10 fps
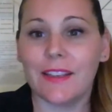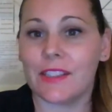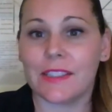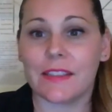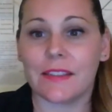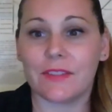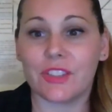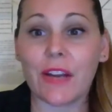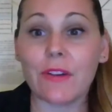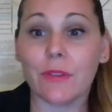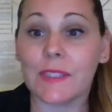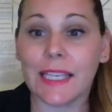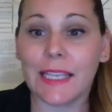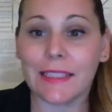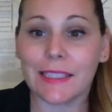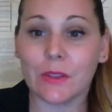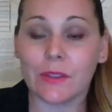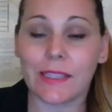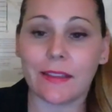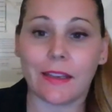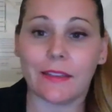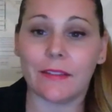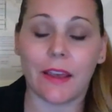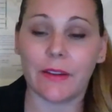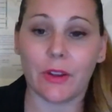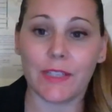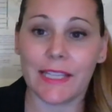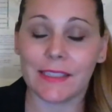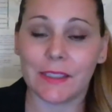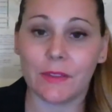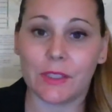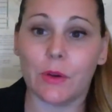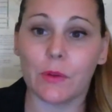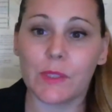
just general singing skills and no dance skills at all.